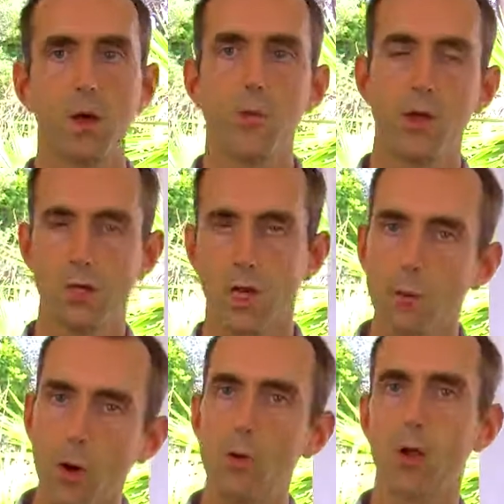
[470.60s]
maybe using
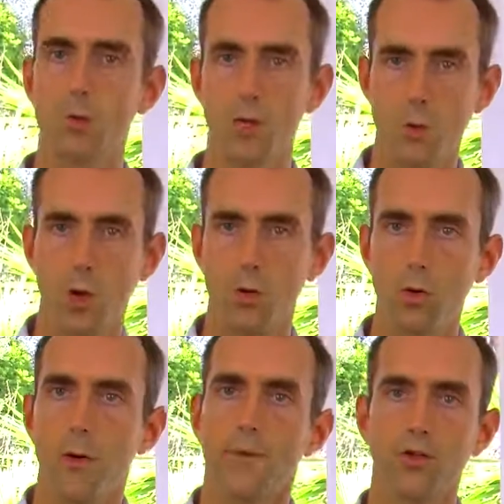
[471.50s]
ammonium as
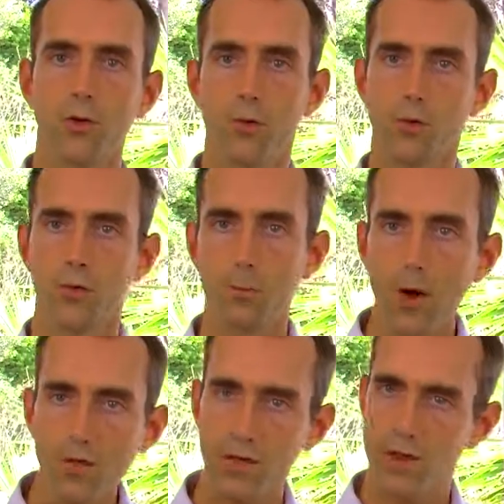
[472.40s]
well to
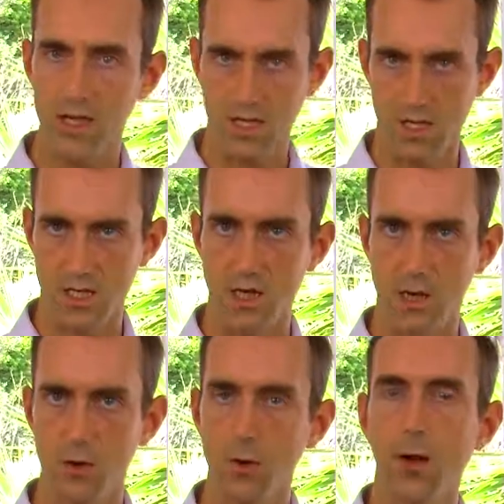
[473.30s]
buffer the acids in
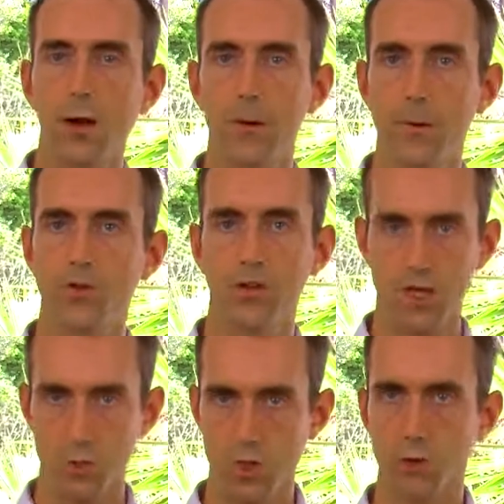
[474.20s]
you, and so
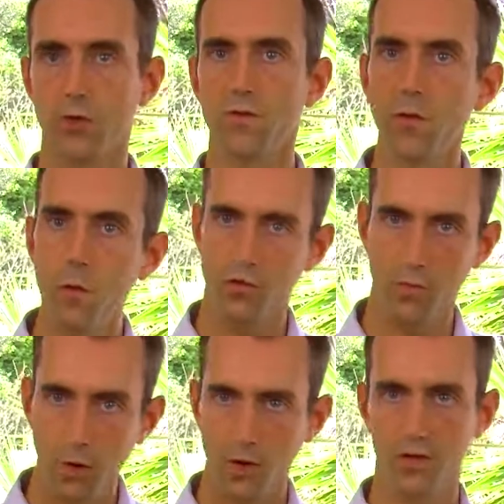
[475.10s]
that's what's called a false
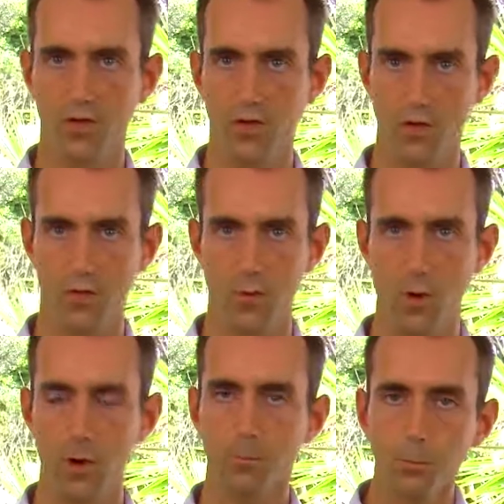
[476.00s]
positive,
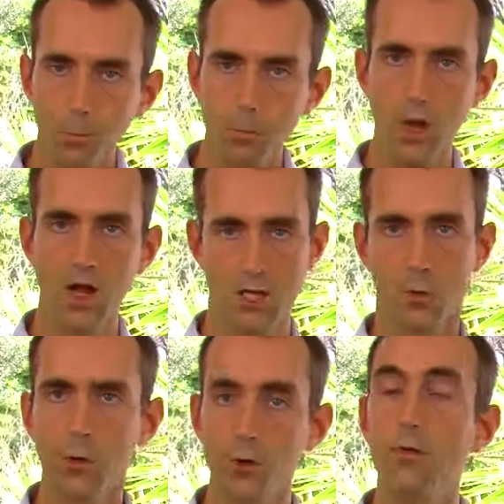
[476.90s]
right? And so
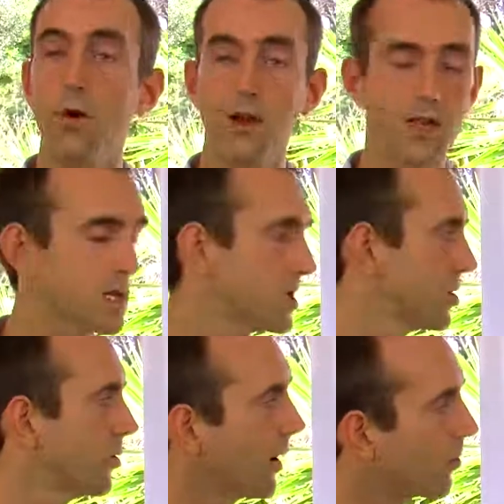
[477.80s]
what you'll find is as
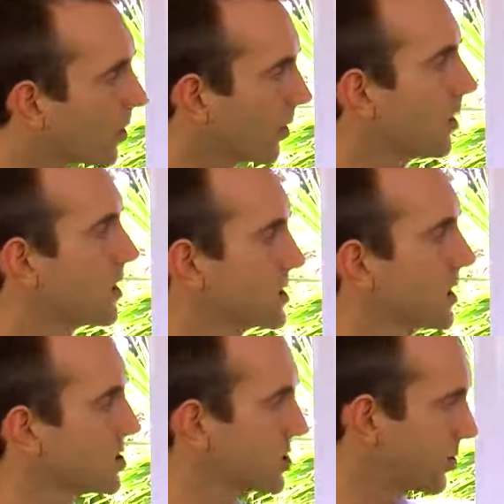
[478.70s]
you alkalize
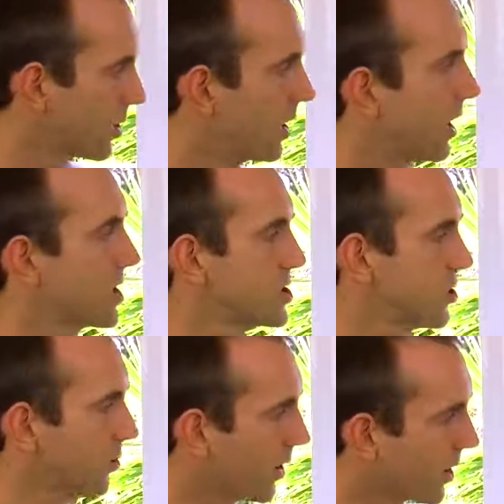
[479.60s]
and as
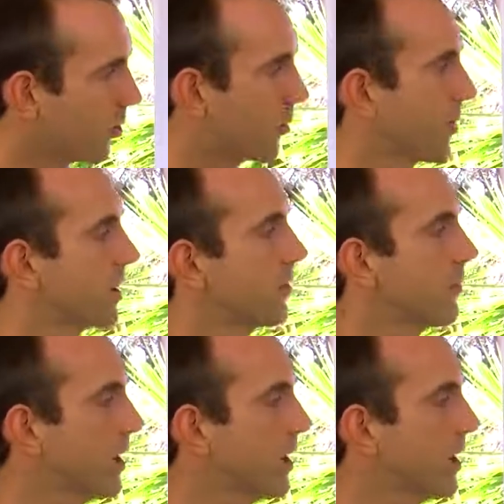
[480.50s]
you incorporate the